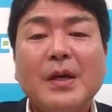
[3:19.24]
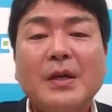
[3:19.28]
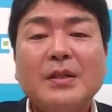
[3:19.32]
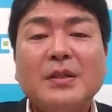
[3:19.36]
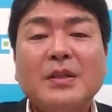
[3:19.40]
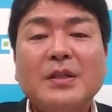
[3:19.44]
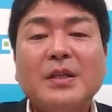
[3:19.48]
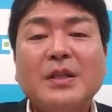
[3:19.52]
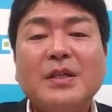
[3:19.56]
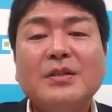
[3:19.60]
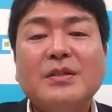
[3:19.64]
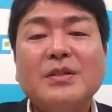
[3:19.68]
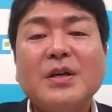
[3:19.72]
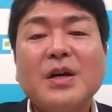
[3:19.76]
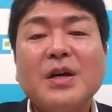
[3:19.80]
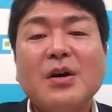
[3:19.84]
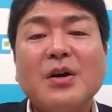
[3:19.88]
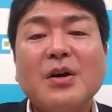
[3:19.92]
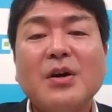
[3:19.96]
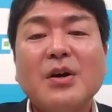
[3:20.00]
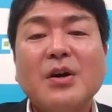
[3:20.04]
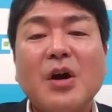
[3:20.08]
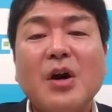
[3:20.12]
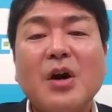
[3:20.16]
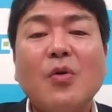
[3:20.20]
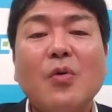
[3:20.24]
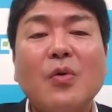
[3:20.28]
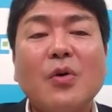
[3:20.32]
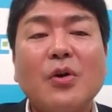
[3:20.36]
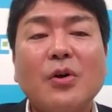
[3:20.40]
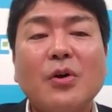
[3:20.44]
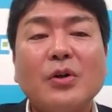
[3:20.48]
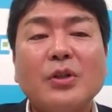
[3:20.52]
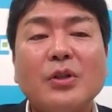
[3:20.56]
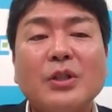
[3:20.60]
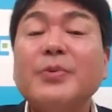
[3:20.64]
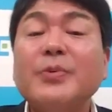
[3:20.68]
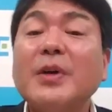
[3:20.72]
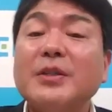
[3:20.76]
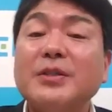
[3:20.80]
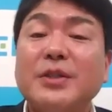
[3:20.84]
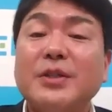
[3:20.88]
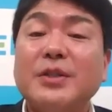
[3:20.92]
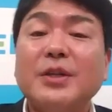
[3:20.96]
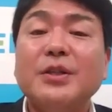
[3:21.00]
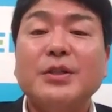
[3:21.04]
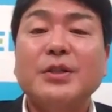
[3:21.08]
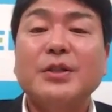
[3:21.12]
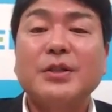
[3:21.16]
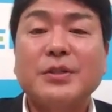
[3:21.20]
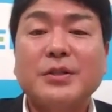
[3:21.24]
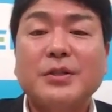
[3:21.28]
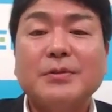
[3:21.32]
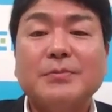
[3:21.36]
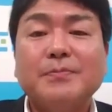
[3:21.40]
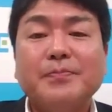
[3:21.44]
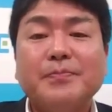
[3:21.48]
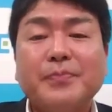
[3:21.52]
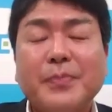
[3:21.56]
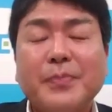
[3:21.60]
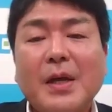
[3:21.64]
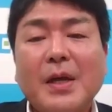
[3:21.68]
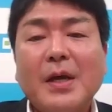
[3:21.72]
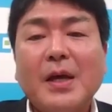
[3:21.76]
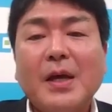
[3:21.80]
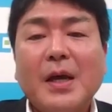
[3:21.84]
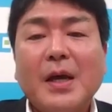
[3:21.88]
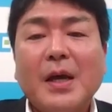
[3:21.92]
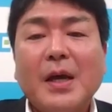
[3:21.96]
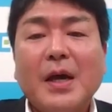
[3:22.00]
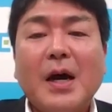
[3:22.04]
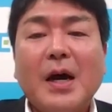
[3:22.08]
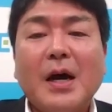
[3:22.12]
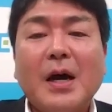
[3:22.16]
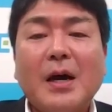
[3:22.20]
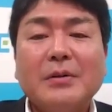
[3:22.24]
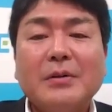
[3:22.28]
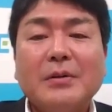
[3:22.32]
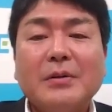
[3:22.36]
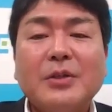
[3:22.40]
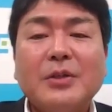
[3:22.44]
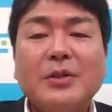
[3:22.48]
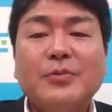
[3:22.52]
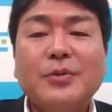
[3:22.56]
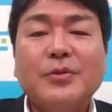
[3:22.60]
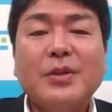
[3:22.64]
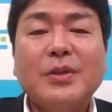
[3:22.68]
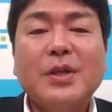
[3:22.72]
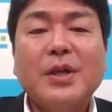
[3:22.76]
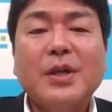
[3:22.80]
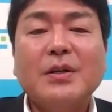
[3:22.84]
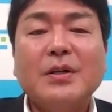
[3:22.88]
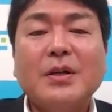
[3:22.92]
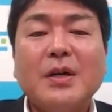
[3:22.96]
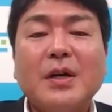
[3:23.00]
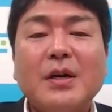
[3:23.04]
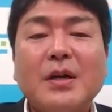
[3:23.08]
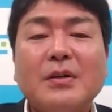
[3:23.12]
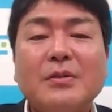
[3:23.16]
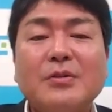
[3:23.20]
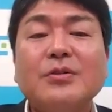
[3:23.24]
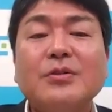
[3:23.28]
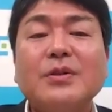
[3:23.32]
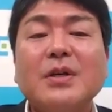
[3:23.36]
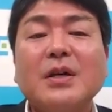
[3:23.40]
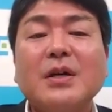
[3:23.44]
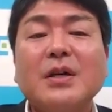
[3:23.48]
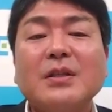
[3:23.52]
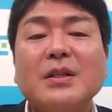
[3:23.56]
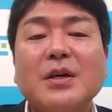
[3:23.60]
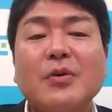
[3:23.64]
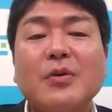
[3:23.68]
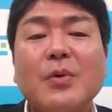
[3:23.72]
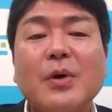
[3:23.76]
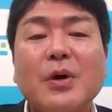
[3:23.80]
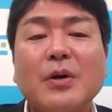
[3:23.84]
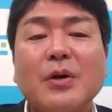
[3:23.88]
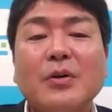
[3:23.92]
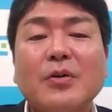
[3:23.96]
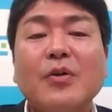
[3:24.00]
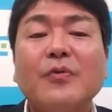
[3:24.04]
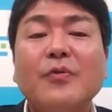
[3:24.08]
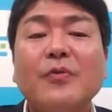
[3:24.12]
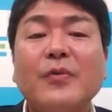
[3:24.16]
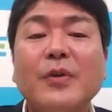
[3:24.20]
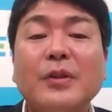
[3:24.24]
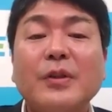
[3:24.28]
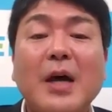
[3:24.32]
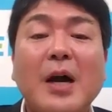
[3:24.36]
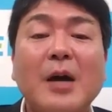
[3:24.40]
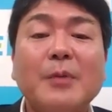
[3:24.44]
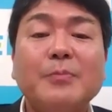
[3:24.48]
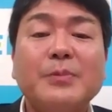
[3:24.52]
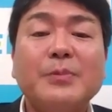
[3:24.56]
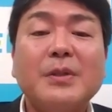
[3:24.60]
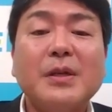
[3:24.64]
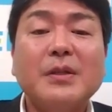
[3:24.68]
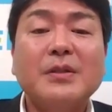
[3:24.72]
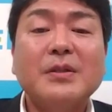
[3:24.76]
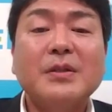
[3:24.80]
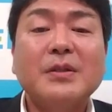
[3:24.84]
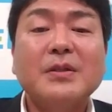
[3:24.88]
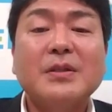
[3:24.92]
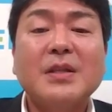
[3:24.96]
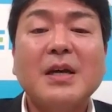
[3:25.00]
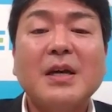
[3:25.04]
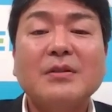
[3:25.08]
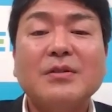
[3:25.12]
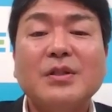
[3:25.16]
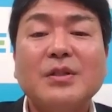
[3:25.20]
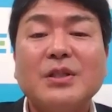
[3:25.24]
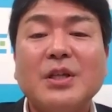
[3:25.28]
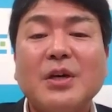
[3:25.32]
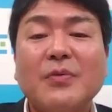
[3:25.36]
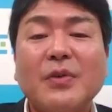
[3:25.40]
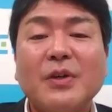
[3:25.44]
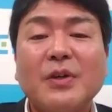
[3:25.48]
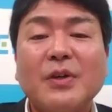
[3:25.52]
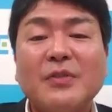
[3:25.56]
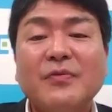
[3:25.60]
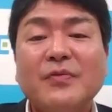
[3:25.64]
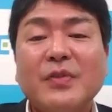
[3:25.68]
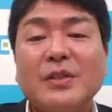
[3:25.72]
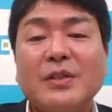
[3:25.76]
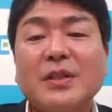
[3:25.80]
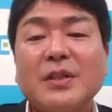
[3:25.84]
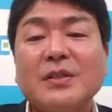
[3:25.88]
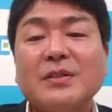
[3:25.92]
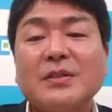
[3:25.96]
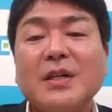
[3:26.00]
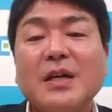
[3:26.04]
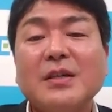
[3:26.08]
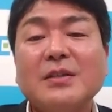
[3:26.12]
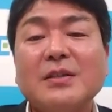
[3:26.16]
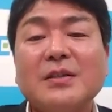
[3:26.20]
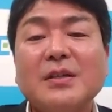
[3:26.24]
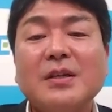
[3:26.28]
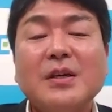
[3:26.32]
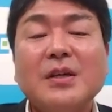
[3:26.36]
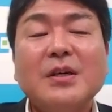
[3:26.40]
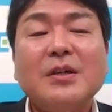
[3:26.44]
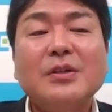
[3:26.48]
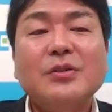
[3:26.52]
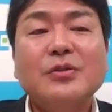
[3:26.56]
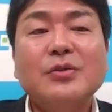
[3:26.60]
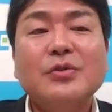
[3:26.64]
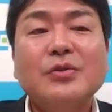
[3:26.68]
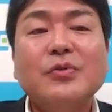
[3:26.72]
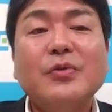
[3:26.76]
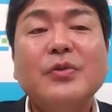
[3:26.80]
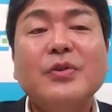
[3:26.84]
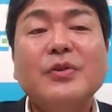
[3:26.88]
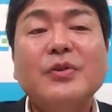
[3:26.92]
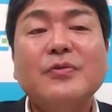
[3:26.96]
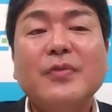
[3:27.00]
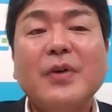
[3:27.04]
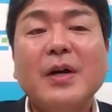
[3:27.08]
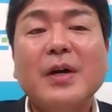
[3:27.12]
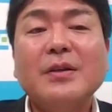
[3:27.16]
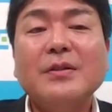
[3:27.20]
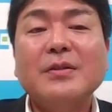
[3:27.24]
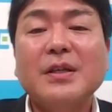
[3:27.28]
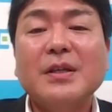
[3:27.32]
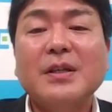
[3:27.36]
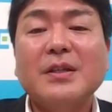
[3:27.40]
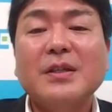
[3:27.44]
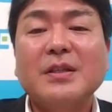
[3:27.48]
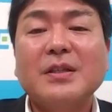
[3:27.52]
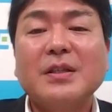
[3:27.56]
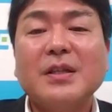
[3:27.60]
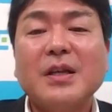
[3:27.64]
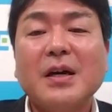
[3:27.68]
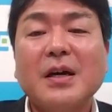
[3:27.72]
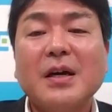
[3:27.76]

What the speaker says: These are our differentiators. If you take a look at our COVID update, that is our investors guide, you will find it